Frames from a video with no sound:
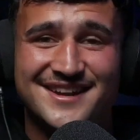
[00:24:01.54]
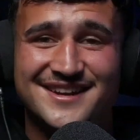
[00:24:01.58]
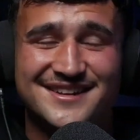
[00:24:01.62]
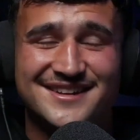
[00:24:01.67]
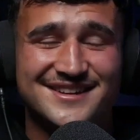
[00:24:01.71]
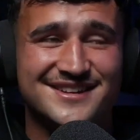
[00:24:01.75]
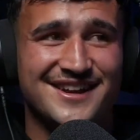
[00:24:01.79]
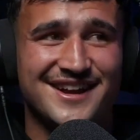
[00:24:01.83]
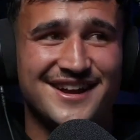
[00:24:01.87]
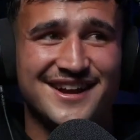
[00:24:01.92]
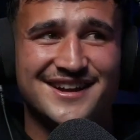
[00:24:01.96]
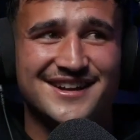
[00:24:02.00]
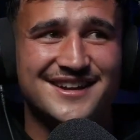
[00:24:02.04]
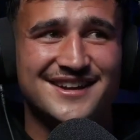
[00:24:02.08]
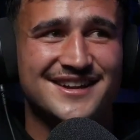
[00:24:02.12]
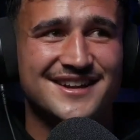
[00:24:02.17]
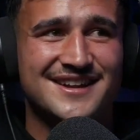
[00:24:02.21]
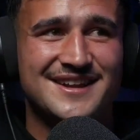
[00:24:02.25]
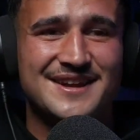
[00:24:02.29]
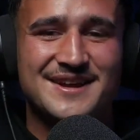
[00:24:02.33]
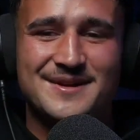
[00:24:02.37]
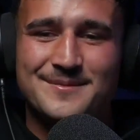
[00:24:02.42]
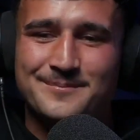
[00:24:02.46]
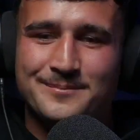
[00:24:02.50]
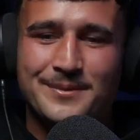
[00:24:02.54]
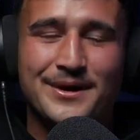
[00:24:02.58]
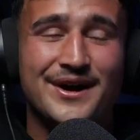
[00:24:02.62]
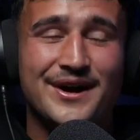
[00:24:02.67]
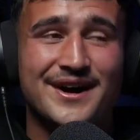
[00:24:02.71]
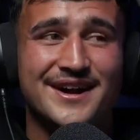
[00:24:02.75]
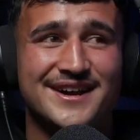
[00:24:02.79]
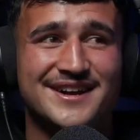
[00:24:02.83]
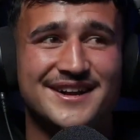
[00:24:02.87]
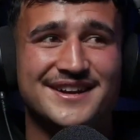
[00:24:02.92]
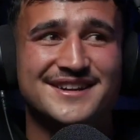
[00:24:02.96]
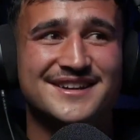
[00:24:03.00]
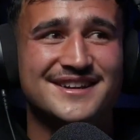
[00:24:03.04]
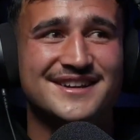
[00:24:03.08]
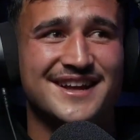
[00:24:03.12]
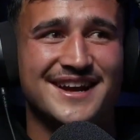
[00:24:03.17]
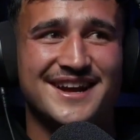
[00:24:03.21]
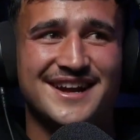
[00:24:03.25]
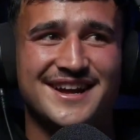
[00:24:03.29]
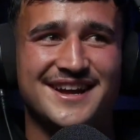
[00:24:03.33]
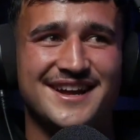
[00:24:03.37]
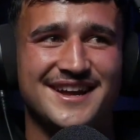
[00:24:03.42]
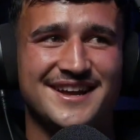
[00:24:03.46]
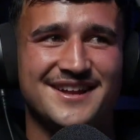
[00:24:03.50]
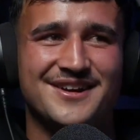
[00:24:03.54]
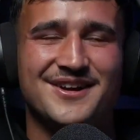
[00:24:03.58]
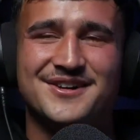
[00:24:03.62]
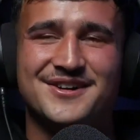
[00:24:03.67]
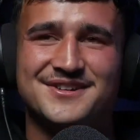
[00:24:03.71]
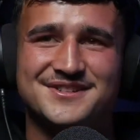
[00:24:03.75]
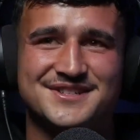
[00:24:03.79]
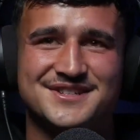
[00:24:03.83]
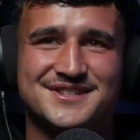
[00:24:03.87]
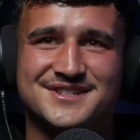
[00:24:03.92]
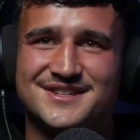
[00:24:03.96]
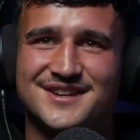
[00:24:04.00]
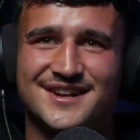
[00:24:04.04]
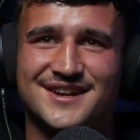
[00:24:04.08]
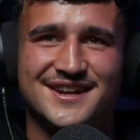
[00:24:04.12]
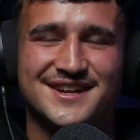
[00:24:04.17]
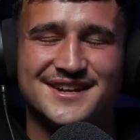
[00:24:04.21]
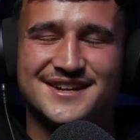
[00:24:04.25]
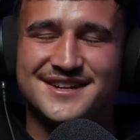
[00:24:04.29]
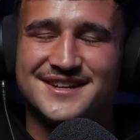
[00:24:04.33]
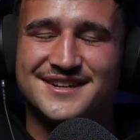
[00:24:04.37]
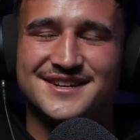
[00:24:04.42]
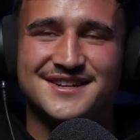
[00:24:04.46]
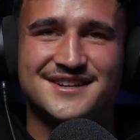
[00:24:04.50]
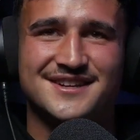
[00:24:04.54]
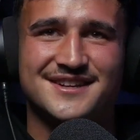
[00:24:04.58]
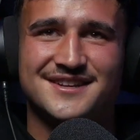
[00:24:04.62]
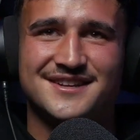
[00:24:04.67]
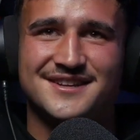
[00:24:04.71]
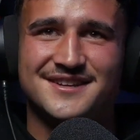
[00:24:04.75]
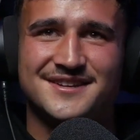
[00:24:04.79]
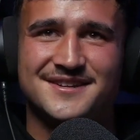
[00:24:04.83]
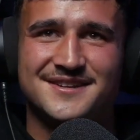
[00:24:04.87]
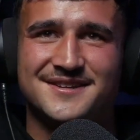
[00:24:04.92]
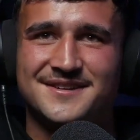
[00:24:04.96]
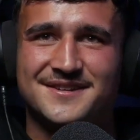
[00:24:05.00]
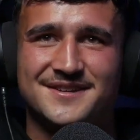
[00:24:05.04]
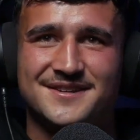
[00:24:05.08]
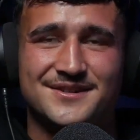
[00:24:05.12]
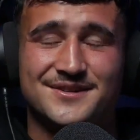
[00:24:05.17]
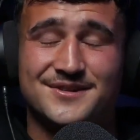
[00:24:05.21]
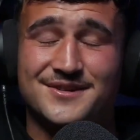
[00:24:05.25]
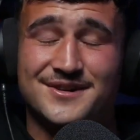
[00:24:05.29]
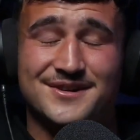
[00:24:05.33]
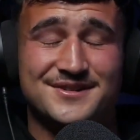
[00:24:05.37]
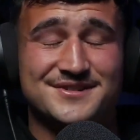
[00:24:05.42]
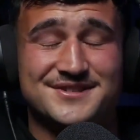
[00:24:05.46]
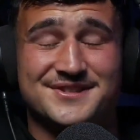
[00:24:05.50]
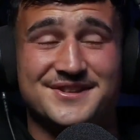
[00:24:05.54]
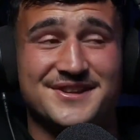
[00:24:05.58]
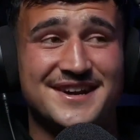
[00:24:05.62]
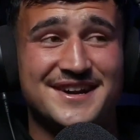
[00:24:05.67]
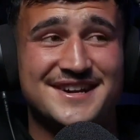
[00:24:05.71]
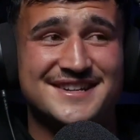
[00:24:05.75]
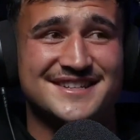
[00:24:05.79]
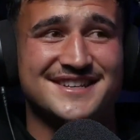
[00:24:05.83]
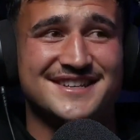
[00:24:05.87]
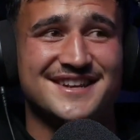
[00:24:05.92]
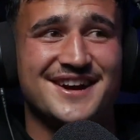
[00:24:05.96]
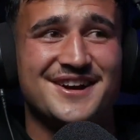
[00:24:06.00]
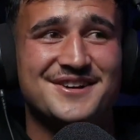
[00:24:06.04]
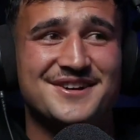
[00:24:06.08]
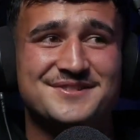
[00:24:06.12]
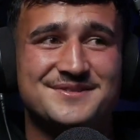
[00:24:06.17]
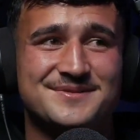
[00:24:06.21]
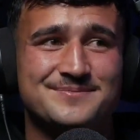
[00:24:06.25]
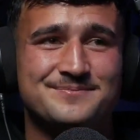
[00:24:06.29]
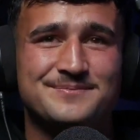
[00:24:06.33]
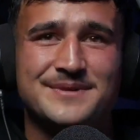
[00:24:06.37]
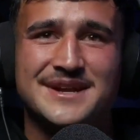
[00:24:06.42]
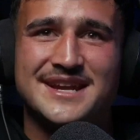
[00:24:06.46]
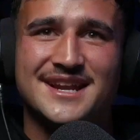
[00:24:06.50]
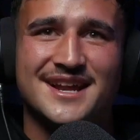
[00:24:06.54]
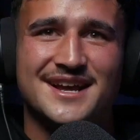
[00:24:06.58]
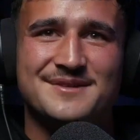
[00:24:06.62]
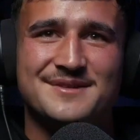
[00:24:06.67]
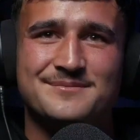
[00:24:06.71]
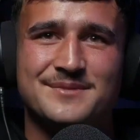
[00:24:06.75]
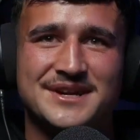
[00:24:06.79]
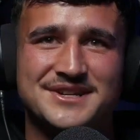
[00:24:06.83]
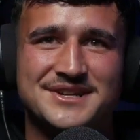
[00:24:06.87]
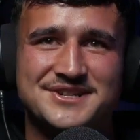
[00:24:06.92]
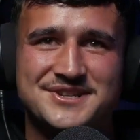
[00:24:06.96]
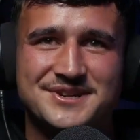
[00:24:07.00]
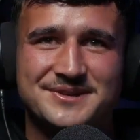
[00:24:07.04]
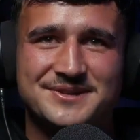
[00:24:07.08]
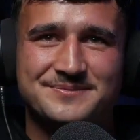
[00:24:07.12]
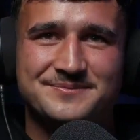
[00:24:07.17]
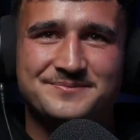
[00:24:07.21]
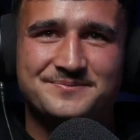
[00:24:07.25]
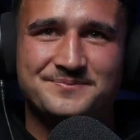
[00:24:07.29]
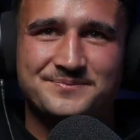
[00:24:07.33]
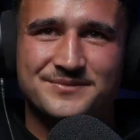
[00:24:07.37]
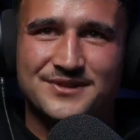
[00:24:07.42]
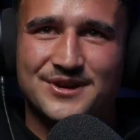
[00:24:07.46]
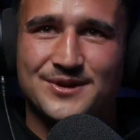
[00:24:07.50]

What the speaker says: and like buy-in. Like, I was just like, I was crazy. Like I'd be like in my gym.